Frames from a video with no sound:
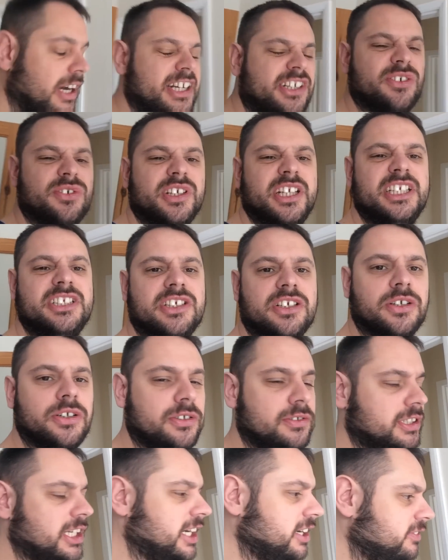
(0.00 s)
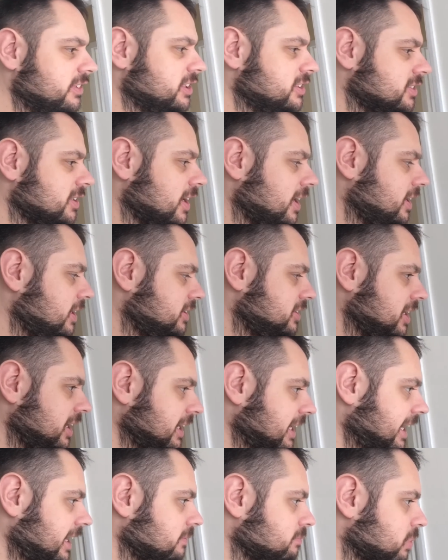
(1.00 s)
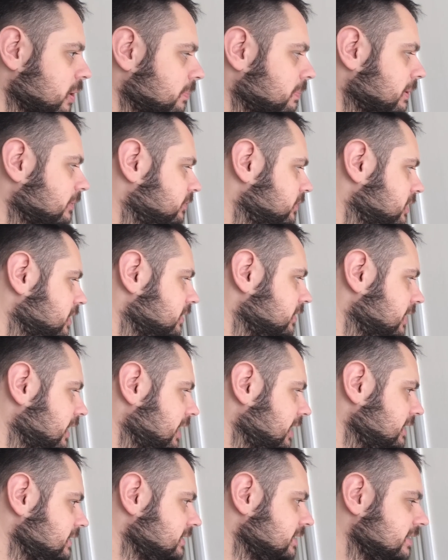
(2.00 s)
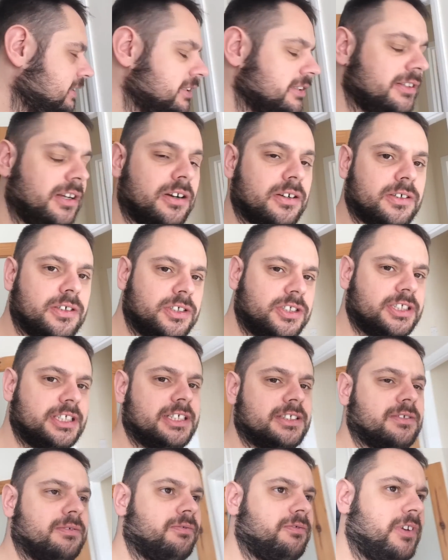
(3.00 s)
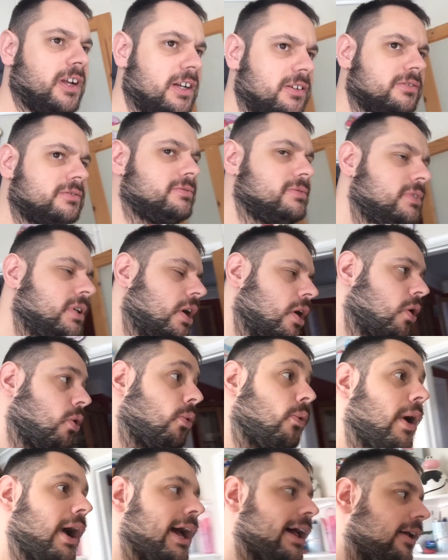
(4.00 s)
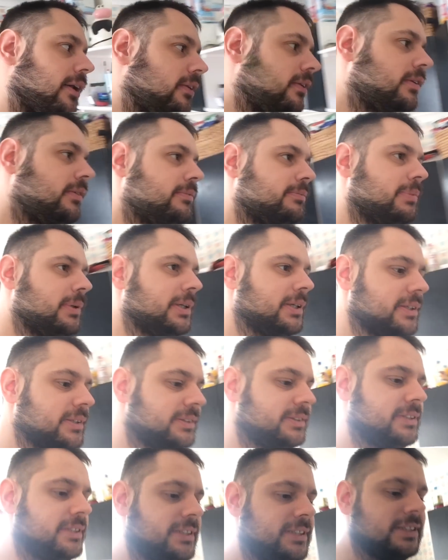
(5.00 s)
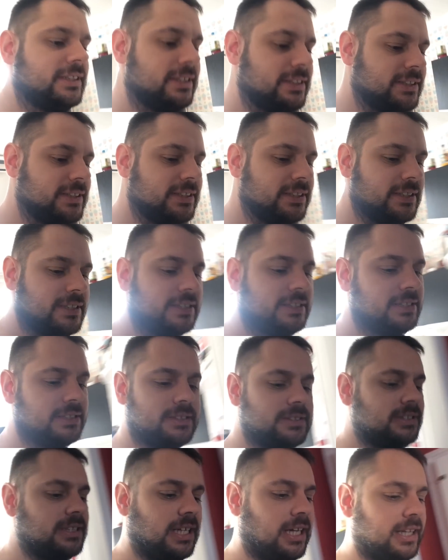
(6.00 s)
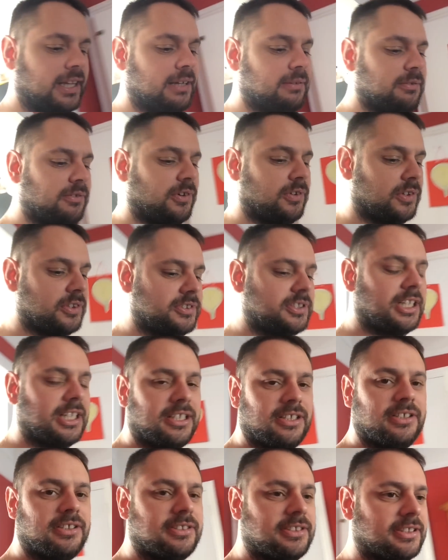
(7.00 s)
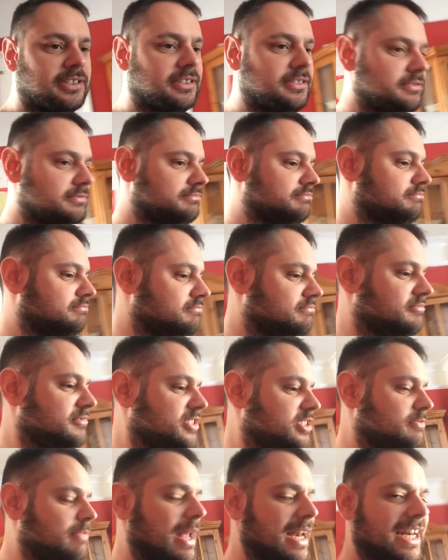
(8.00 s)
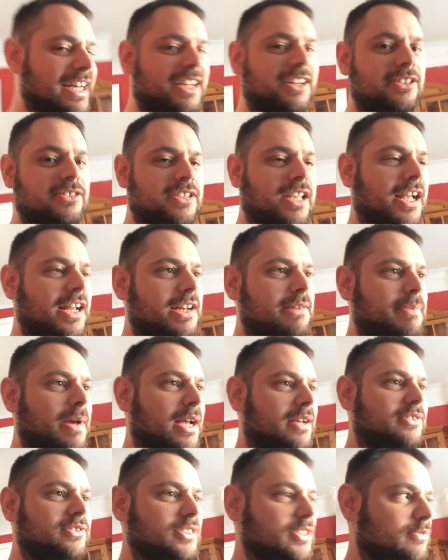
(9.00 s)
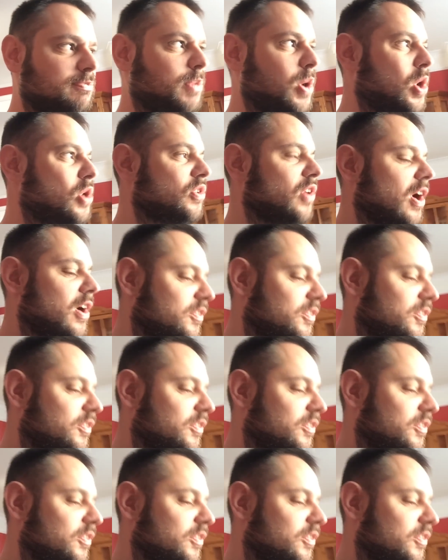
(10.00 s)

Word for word: Rachel needs a good dinner inside her. She hasn't eaten properly for two days. Not because she hasn't felt well, but I think with all the sickness and smelliness going about, it's just put her